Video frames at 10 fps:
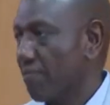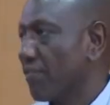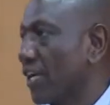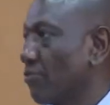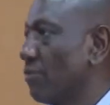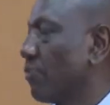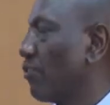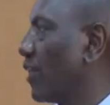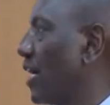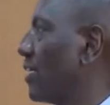that we
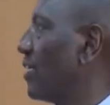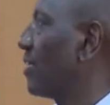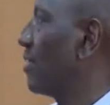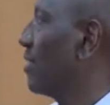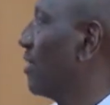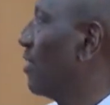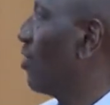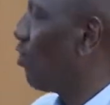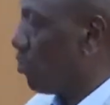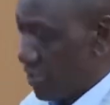provide
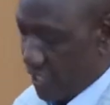all